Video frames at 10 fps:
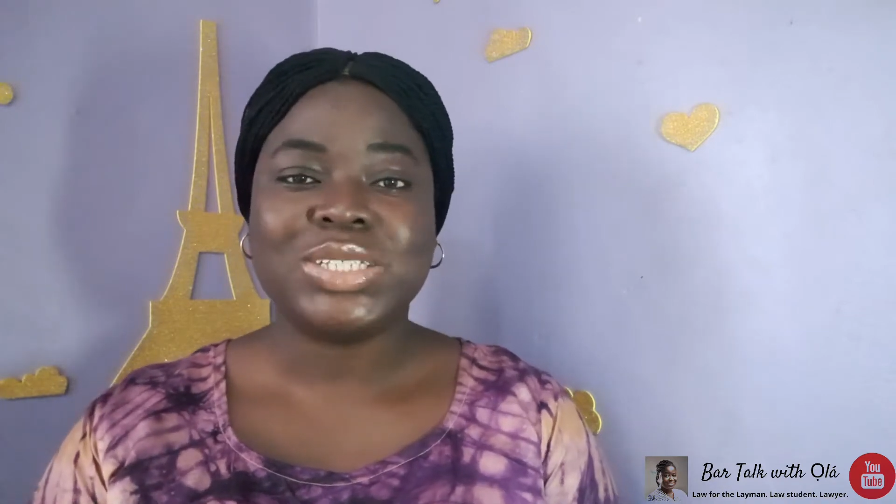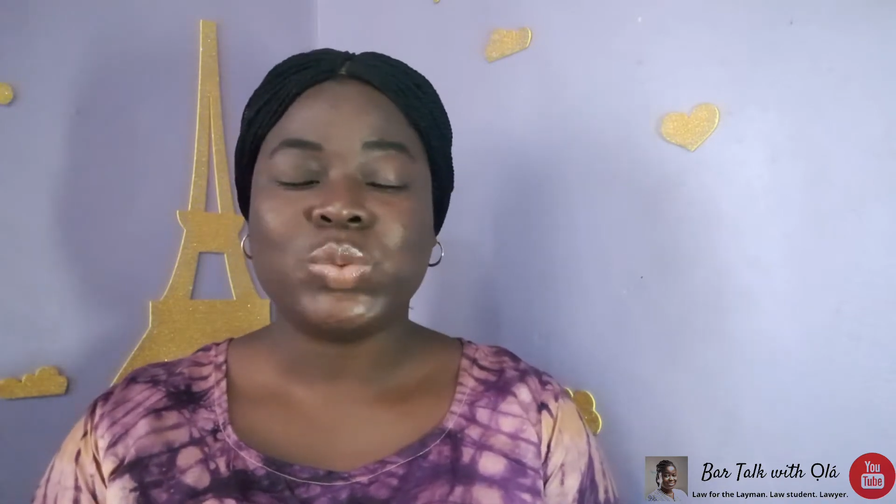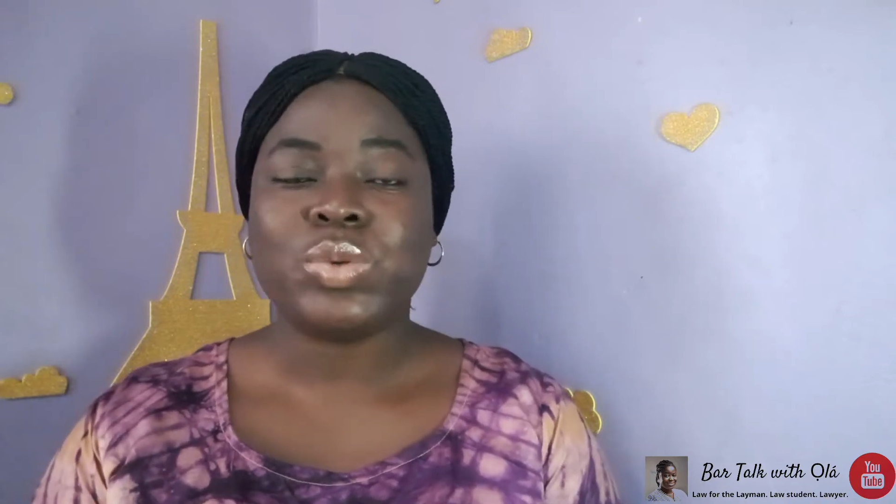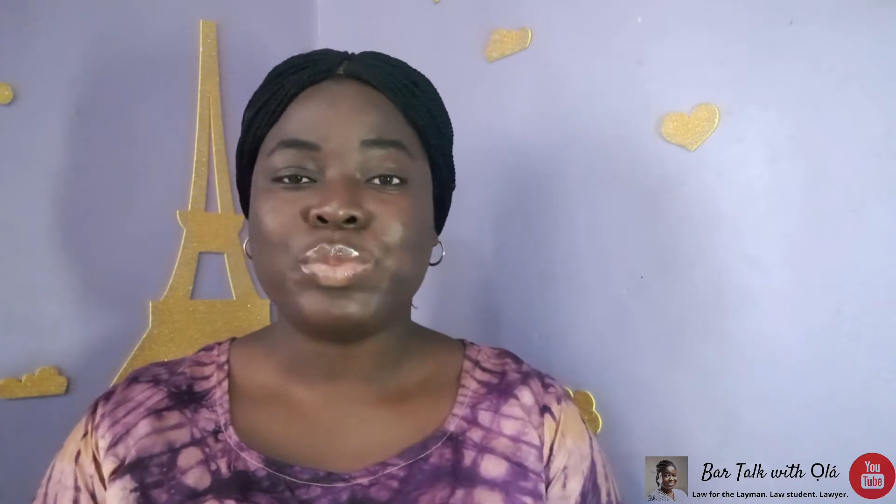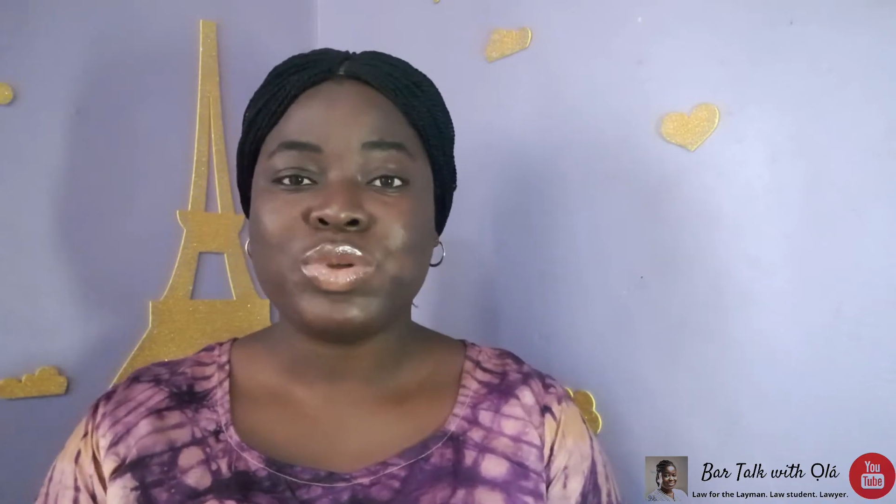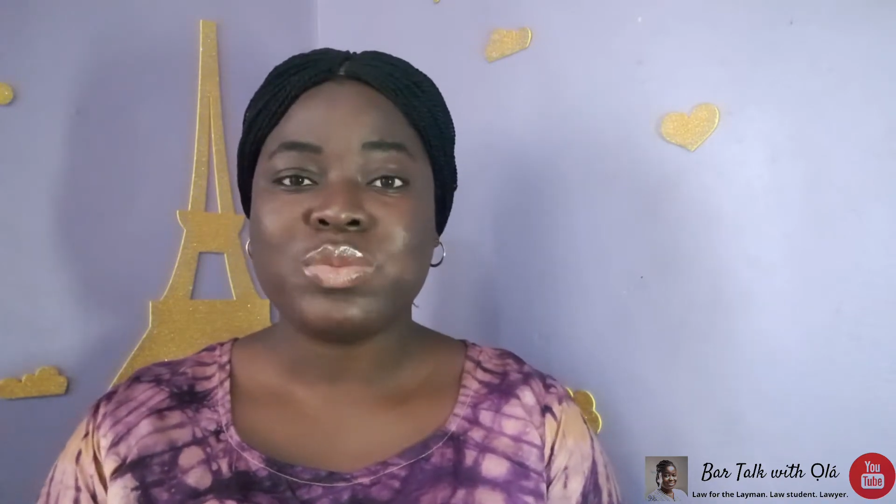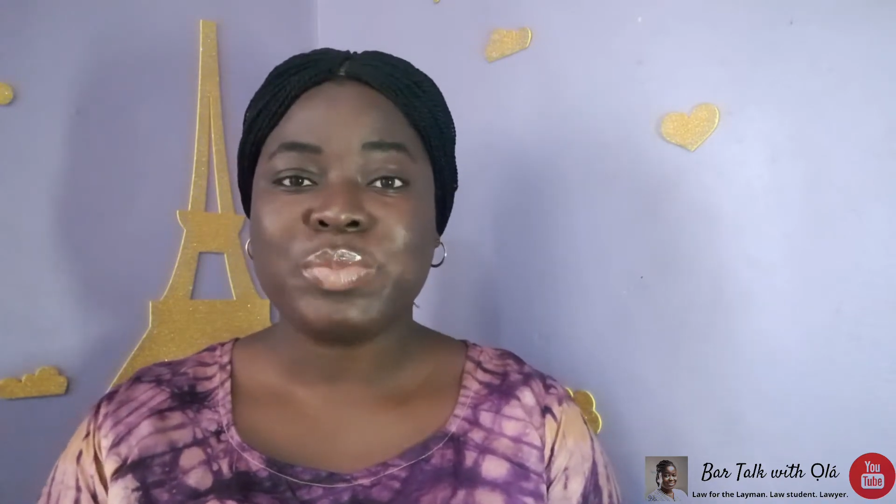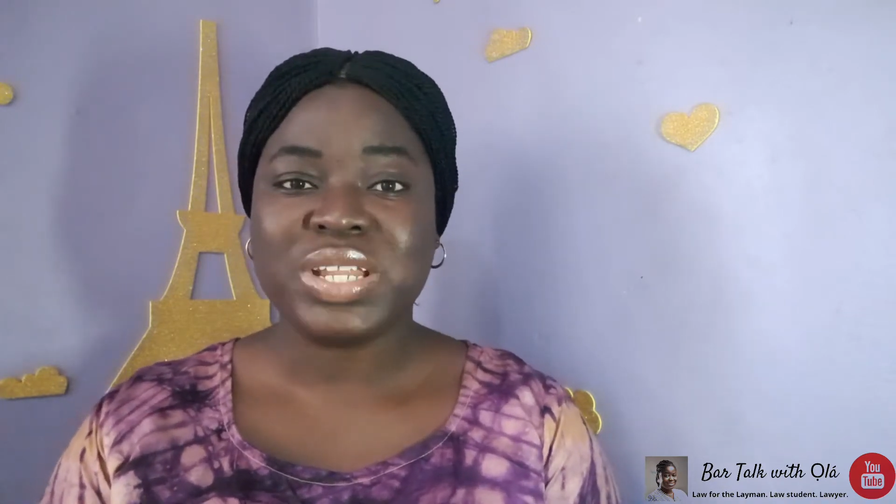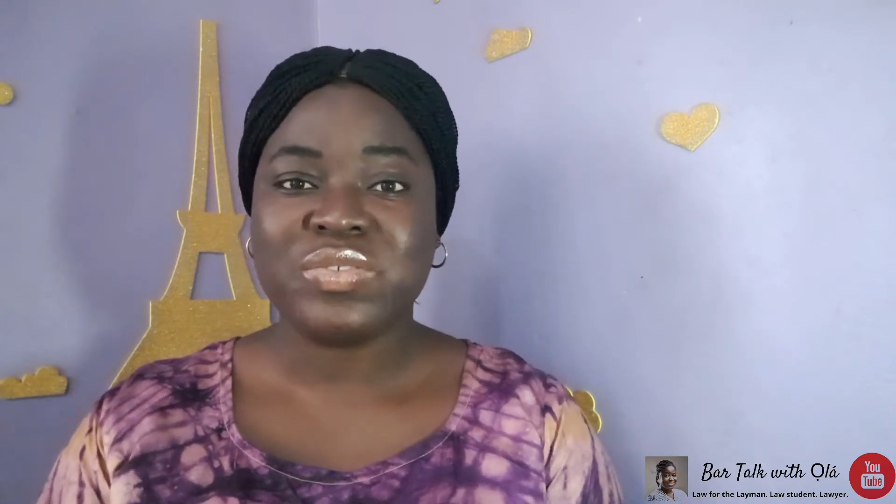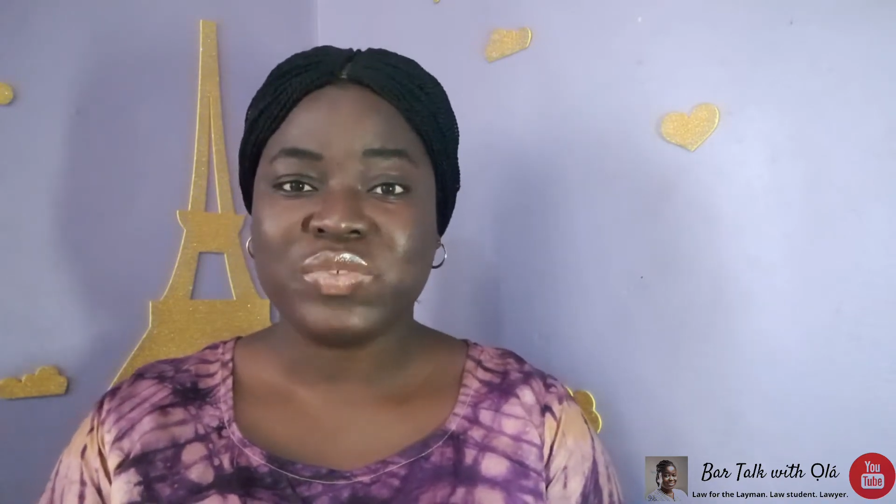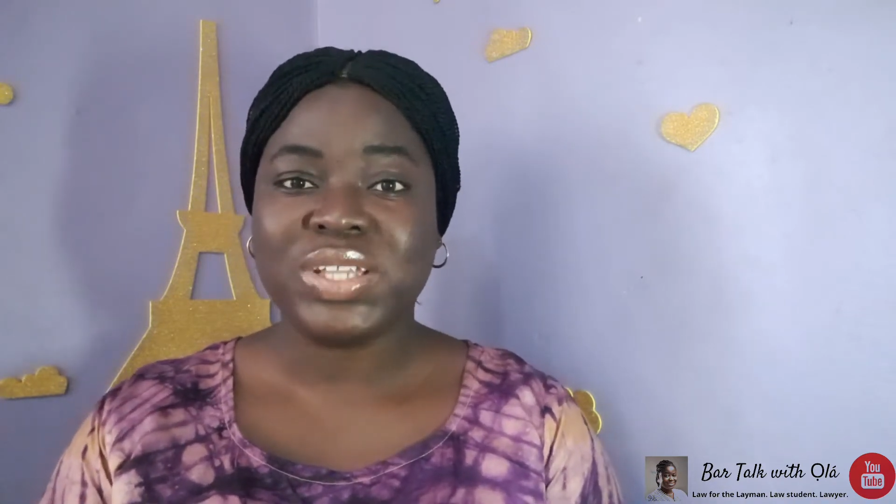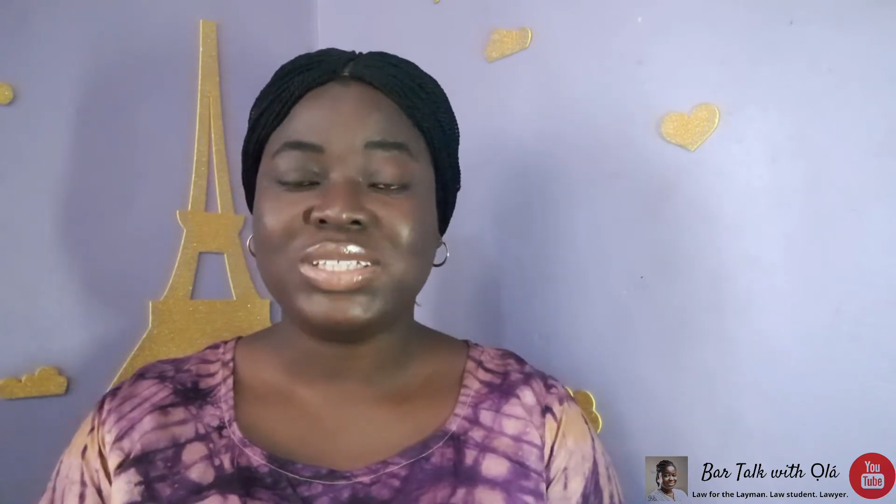will both benefit,